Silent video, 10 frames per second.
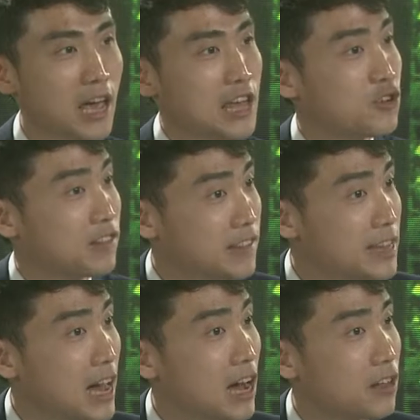And you could see
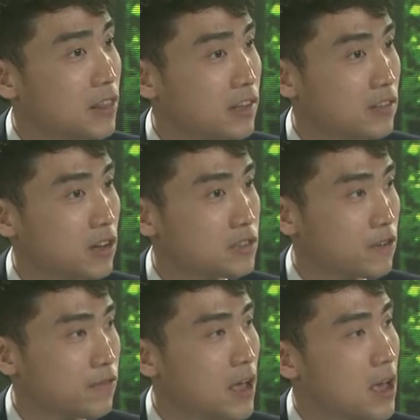how these sorts
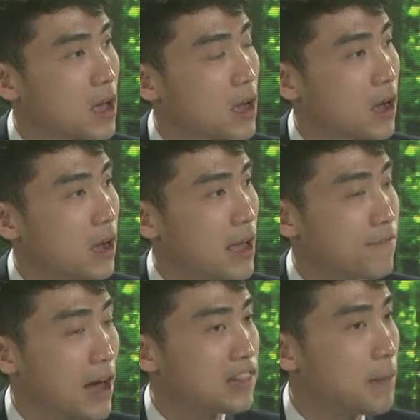of
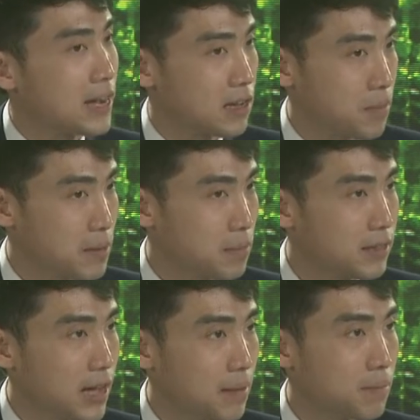advanced market commitment
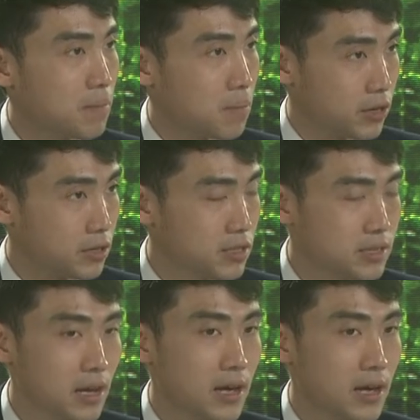type models,